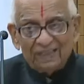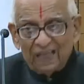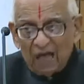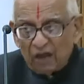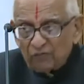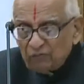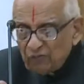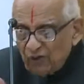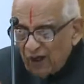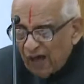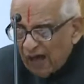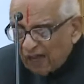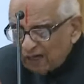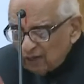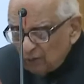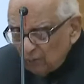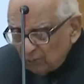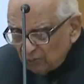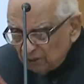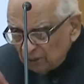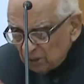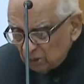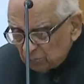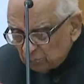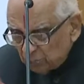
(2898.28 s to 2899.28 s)
Therefore,
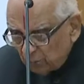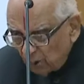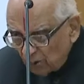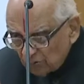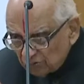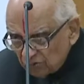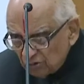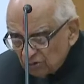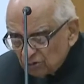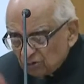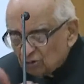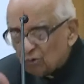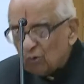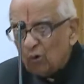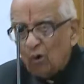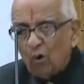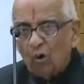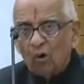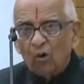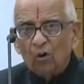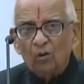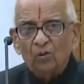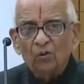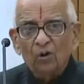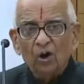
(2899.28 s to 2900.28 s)
allow this process to
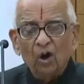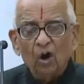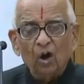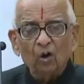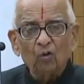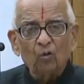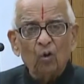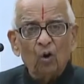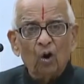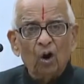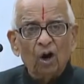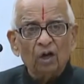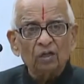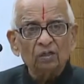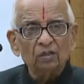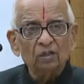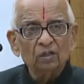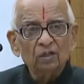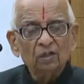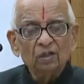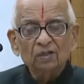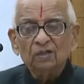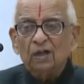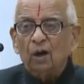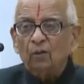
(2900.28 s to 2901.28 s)
go or go on.
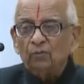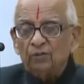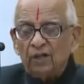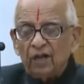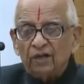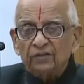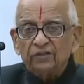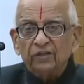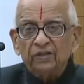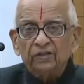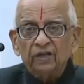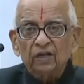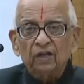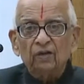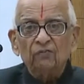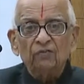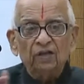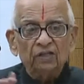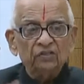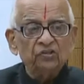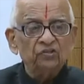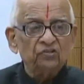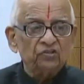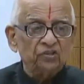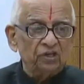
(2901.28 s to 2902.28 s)
Now they are thinking
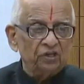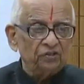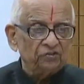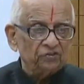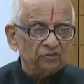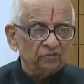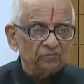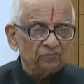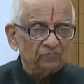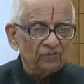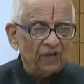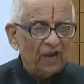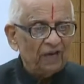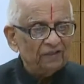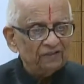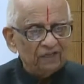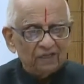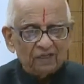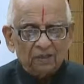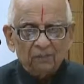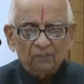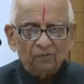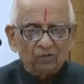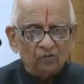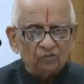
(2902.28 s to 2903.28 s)
of legislation. At
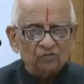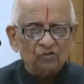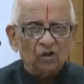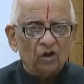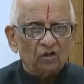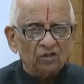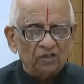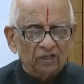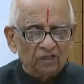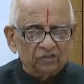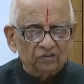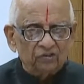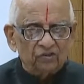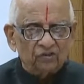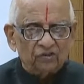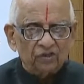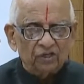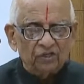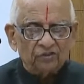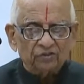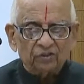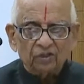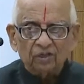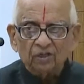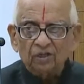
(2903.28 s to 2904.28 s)
that time it was not
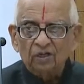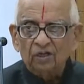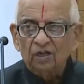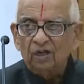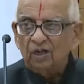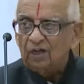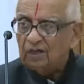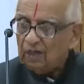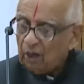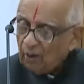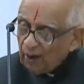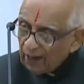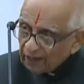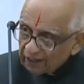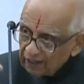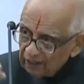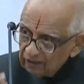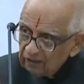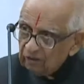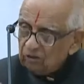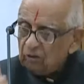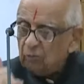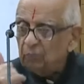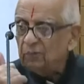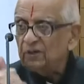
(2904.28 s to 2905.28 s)
legislation. Now
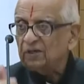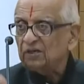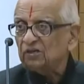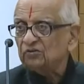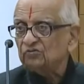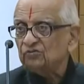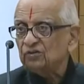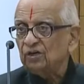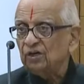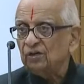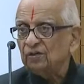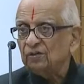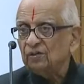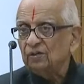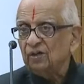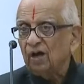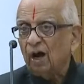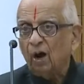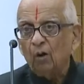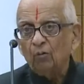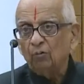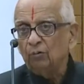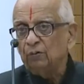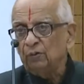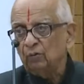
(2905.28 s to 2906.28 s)
again it will be tested.
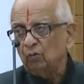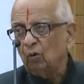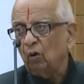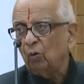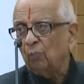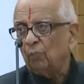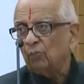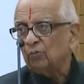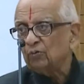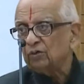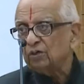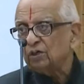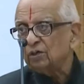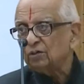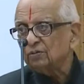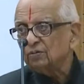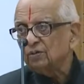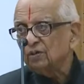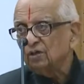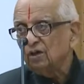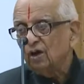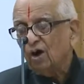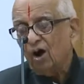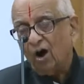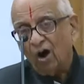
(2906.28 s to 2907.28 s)
How do you go about it?
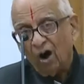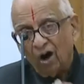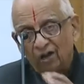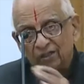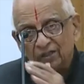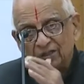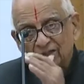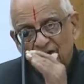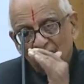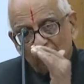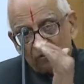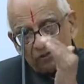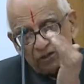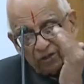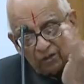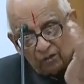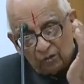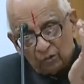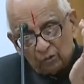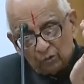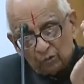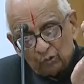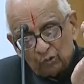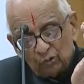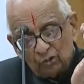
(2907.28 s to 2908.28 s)
On the
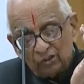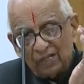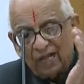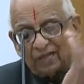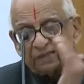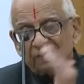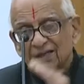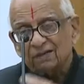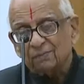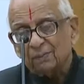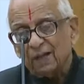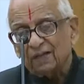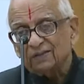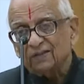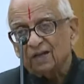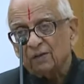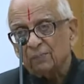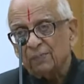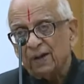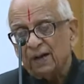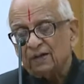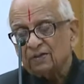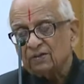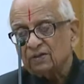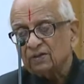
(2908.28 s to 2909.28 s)
contrary, you see the other,
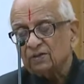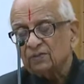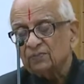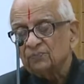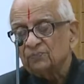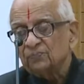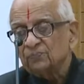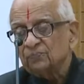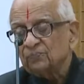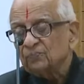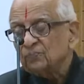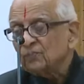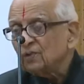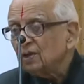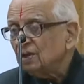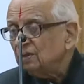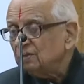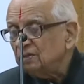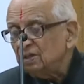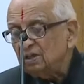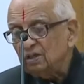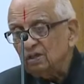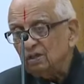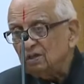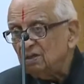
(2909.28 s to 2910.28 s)
other matter,
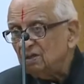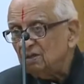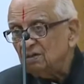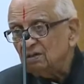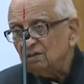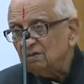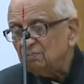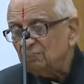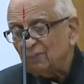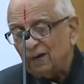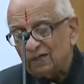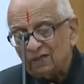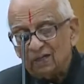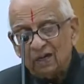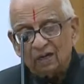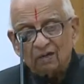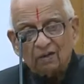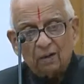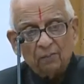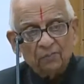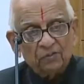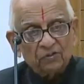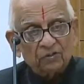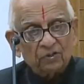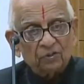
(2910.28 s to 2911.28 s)
the
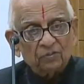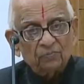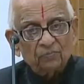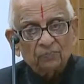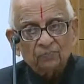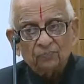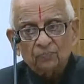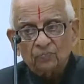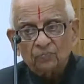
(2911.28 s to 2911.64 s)
Mandal Commission.